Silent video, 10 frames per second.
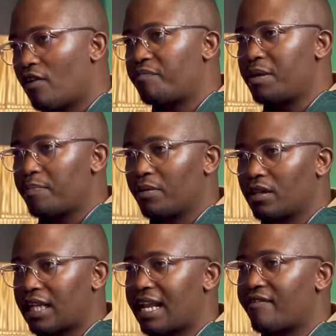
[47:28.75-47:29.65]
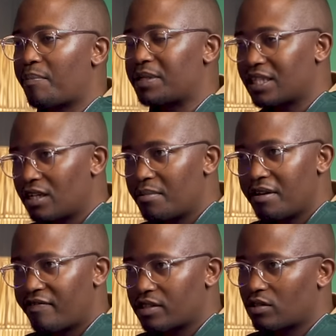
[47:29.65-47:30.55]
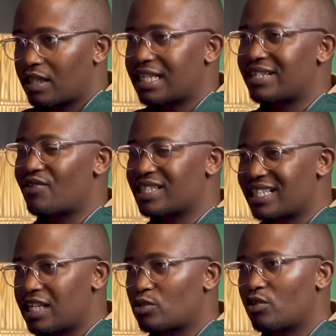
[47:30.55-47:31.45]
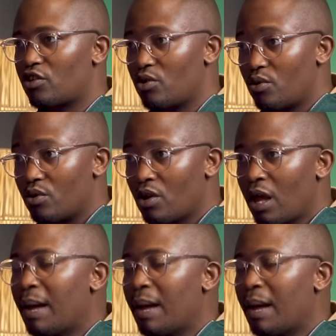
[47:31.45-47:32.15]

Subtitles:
of people that have a particular manifesto that resonates with you.